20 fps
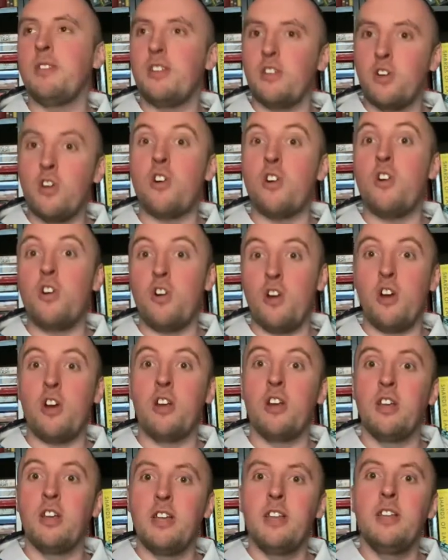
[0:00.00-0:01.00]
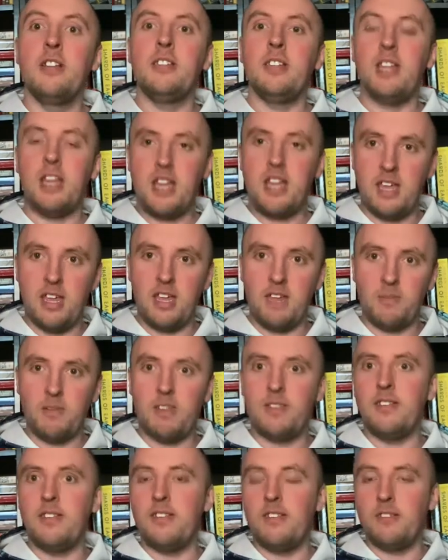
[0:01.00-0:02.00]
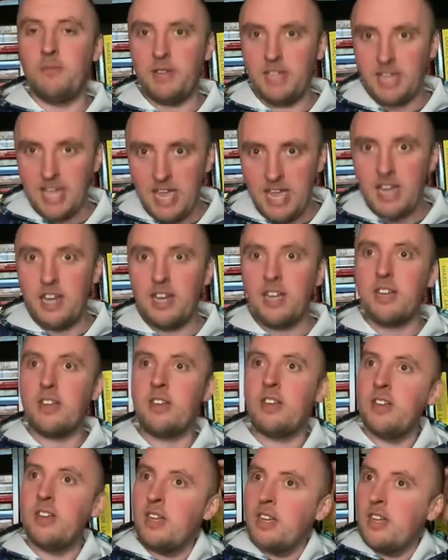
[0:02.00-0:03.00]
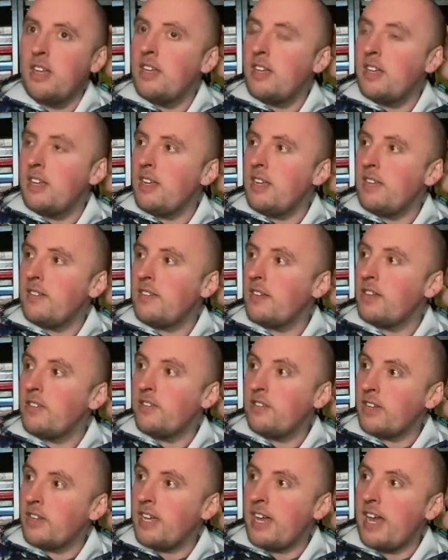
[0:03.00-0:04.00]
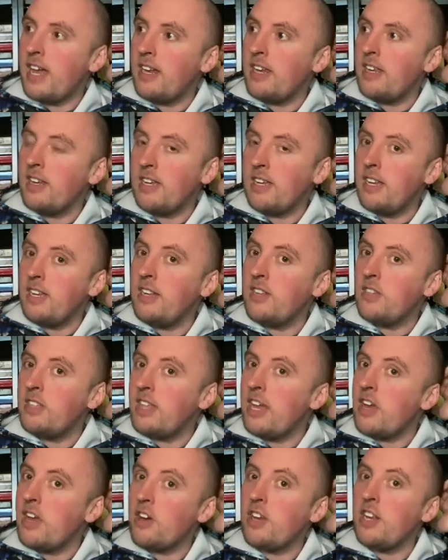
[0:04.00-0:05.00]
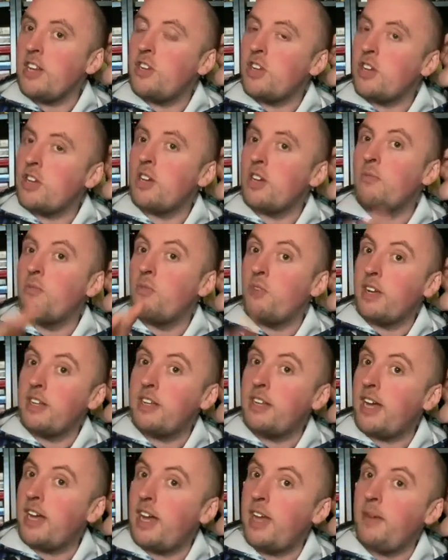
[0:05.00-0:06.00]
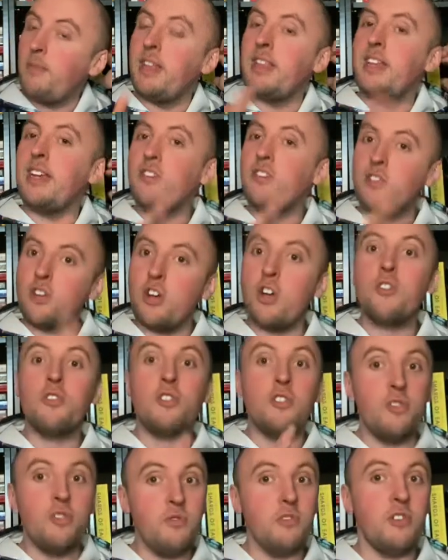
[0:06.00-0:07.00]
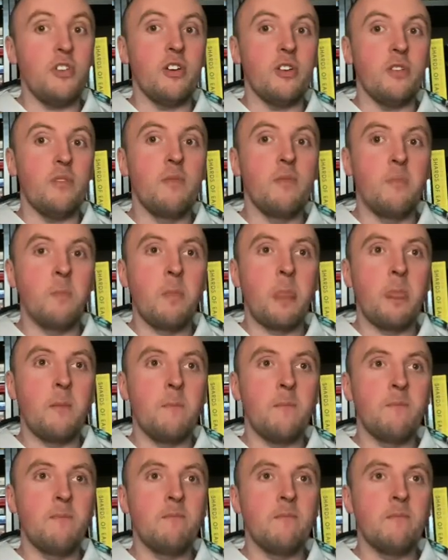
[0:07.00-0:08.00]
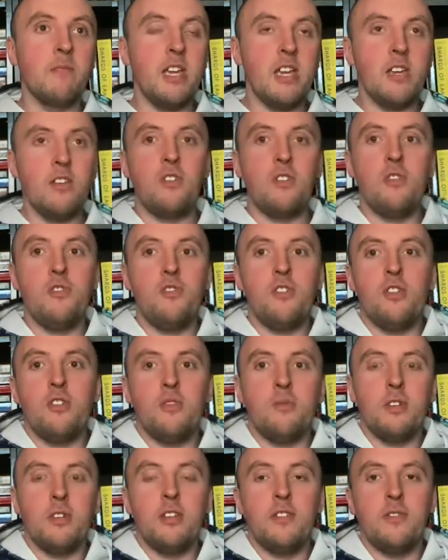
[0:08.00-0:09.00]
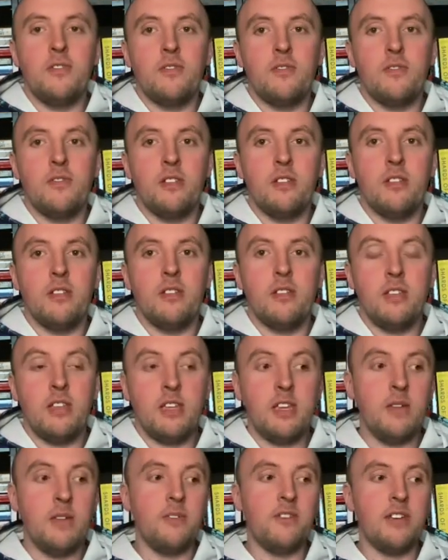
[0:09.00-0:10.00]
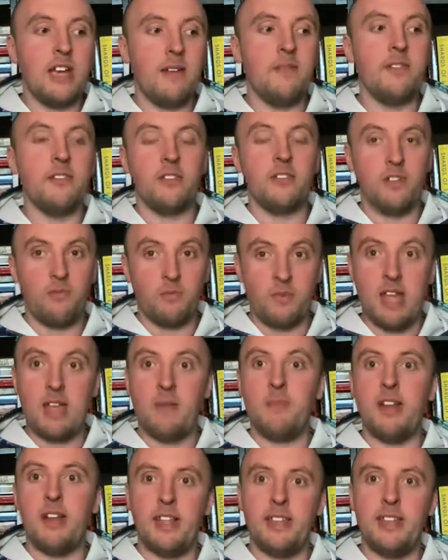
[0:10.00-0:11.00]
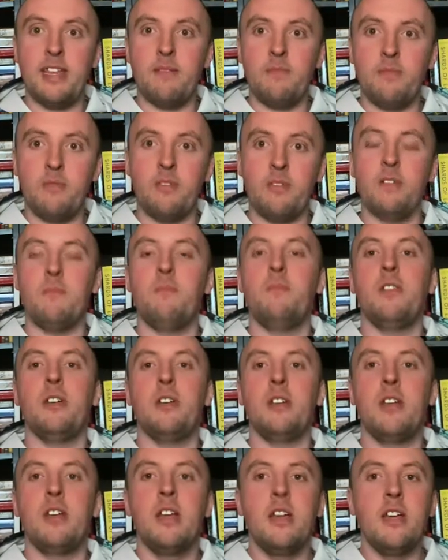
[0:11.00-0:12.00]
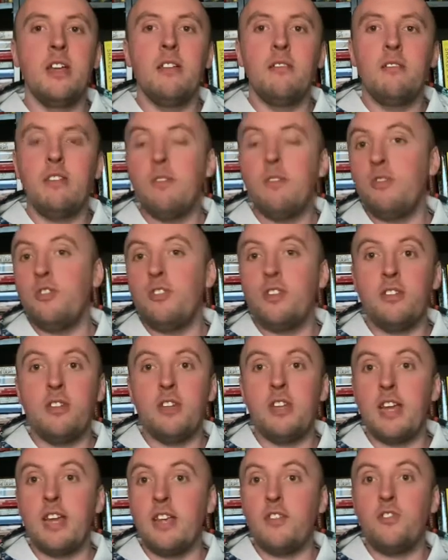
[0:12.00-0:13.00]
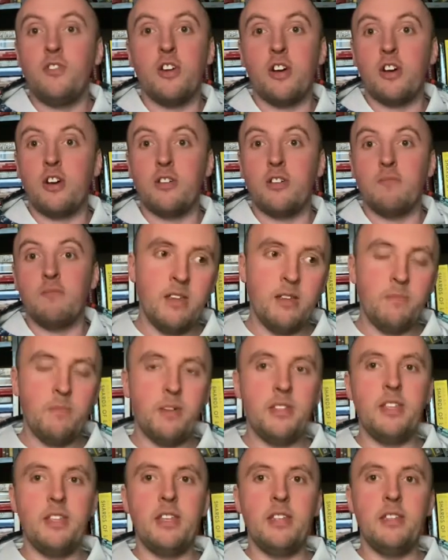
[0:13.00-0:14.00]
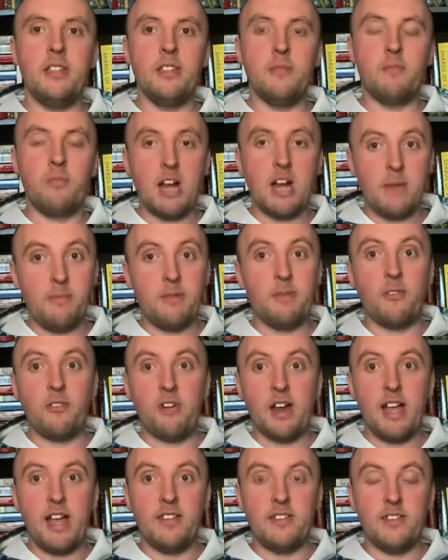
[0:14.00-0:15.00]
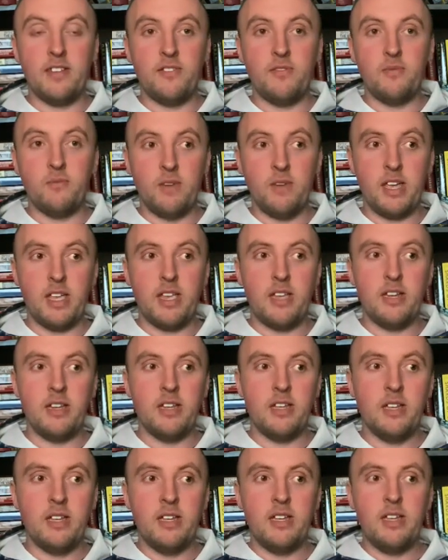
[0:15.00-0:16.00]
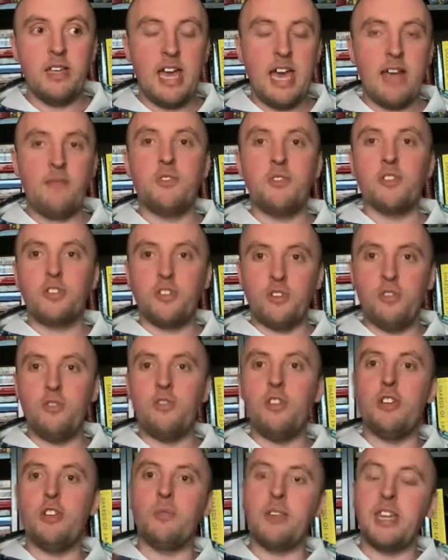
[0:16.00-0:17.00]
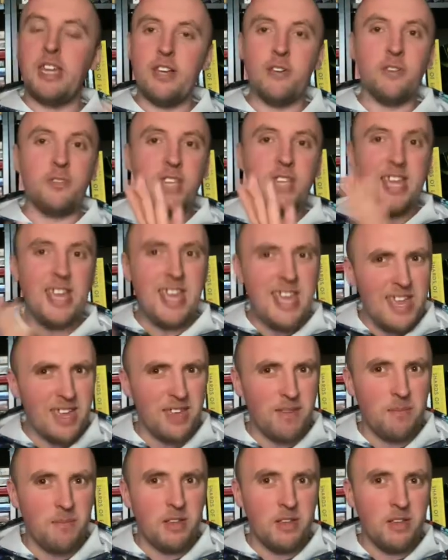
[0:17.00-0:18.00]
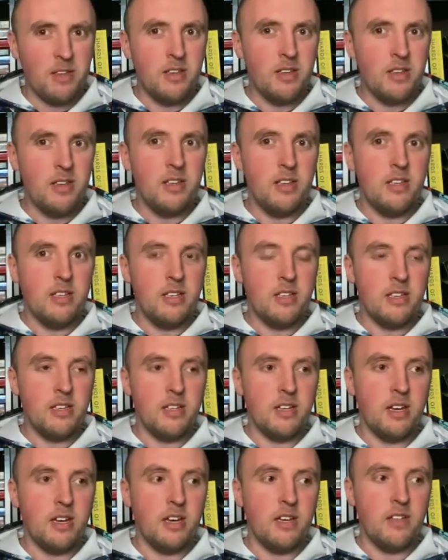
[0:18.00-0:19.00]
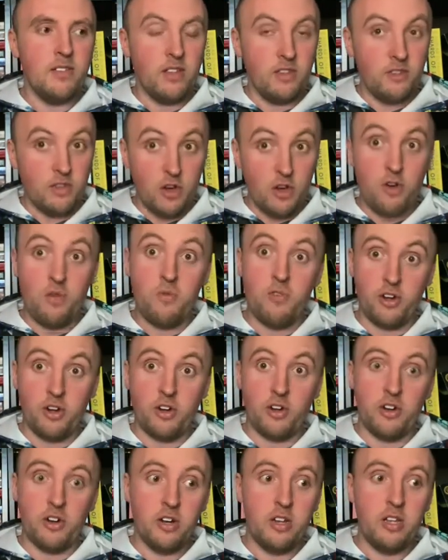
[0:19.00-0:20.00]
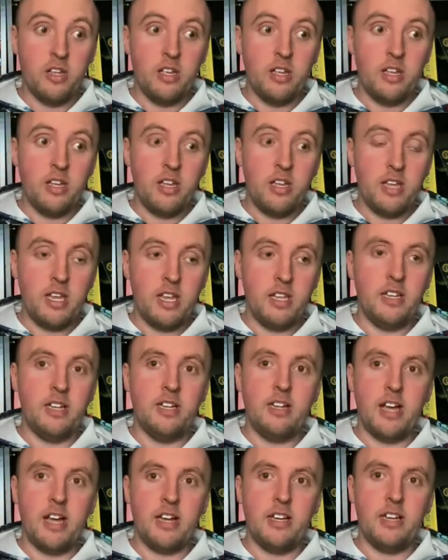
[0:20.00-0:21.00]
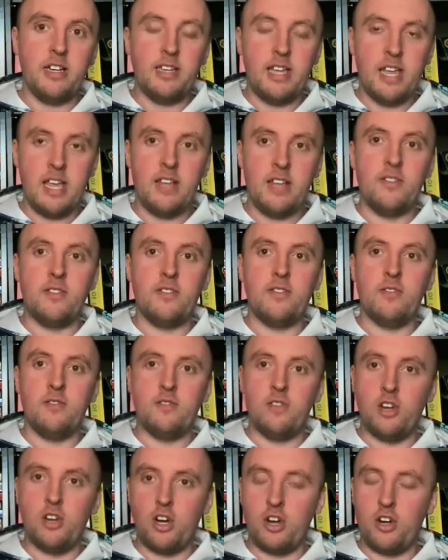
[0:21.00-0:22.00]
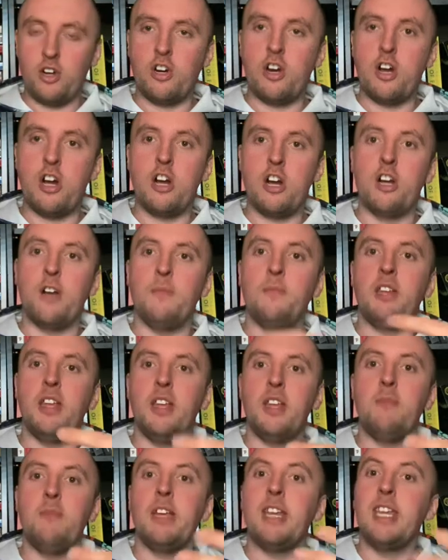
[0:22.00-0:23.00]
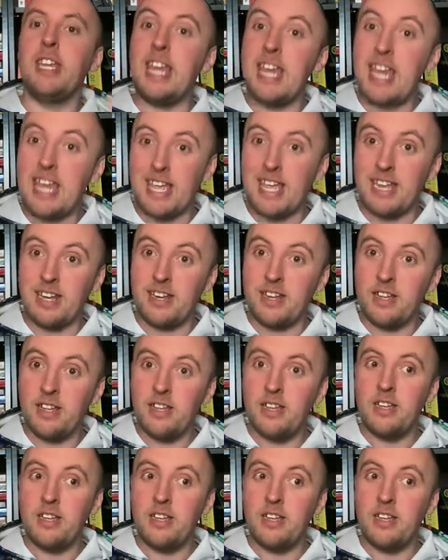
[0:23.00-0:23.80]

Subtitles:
car to him because he's a mechanic and he's going to look at it. They already took him one time and they saw Cujo. And Cujo was obviously rabid at that point, but he was just a nice dog. But then the problem arises when, after Cujo kills him, the owner, and then Donna takes her car up to him again,